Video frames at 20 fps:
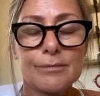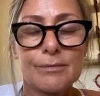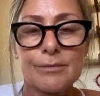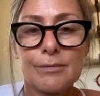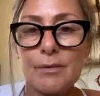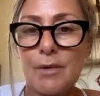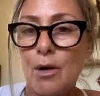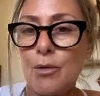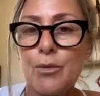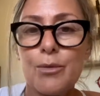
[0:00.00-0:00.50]

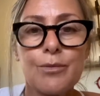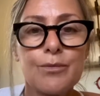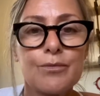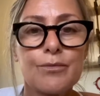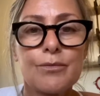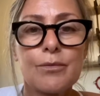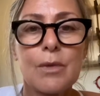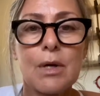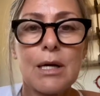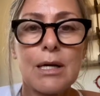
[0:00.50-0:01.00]
no,
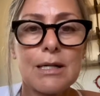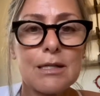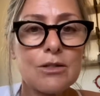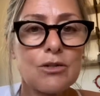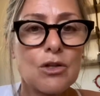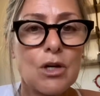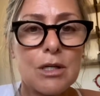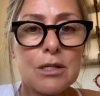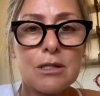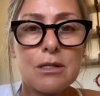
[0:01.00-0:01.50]
and I
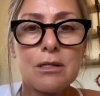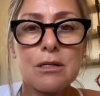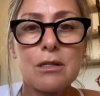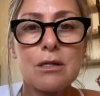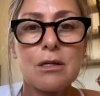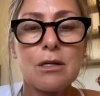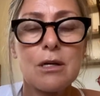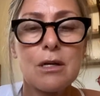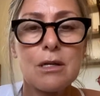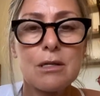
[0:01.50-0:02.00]
just
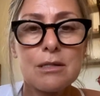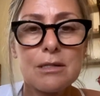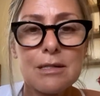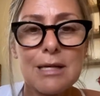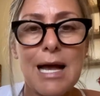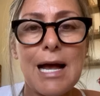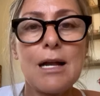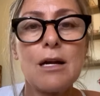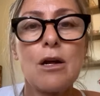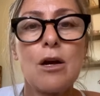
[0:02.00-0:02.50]

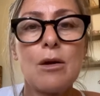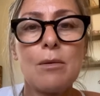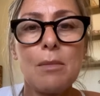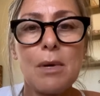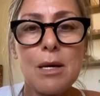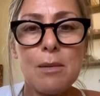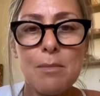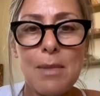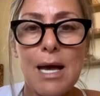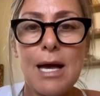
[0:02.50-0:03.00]
sat on my
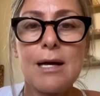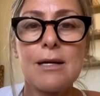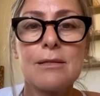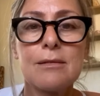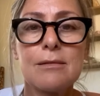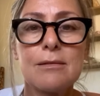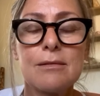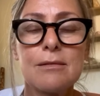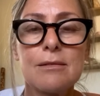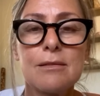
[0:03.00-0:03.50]
mat
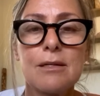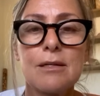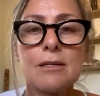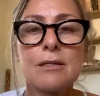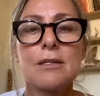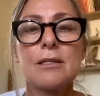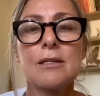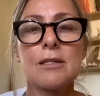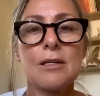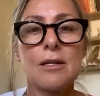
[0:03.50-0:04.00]

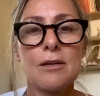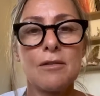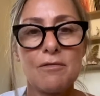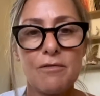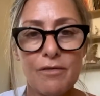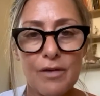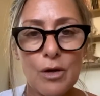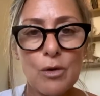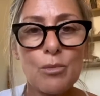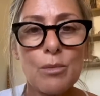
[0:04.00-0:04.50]
and
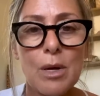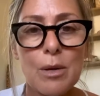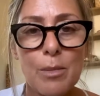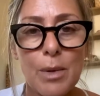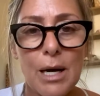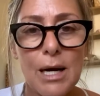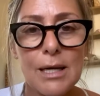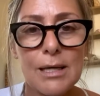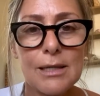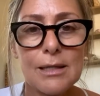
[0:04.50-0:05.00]
felt my
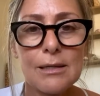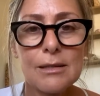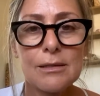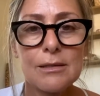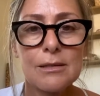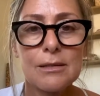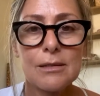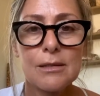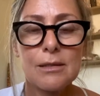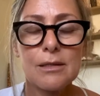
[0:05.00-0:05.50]
body
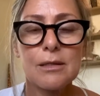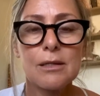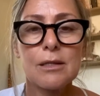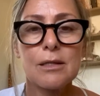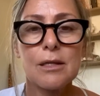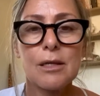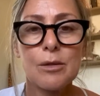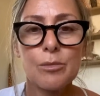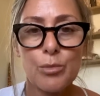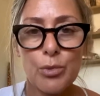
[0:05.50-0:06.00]

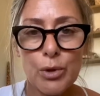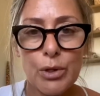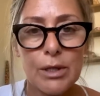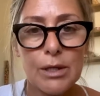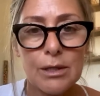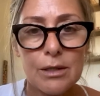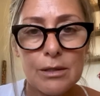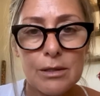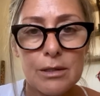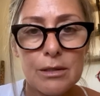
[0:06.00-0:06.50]
and
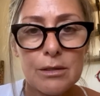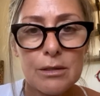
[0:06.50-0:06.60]
breathed,